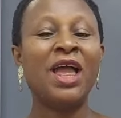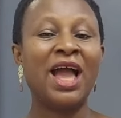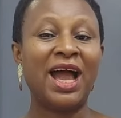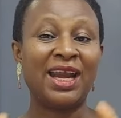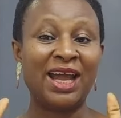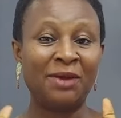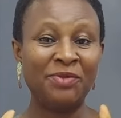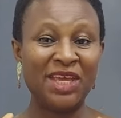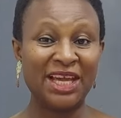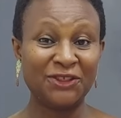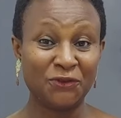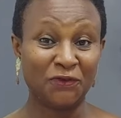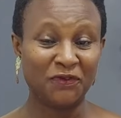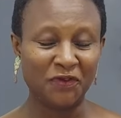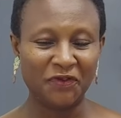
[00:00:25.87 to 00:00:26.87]
and I'm here
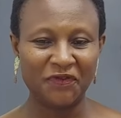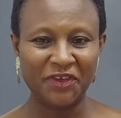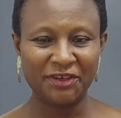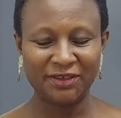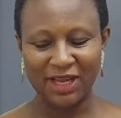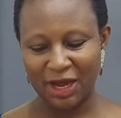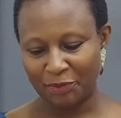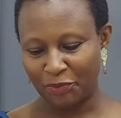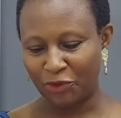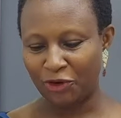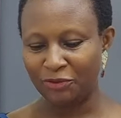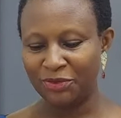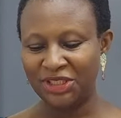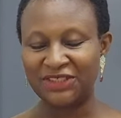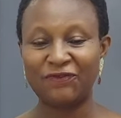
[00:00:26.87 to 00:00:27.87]
to fulfill that promise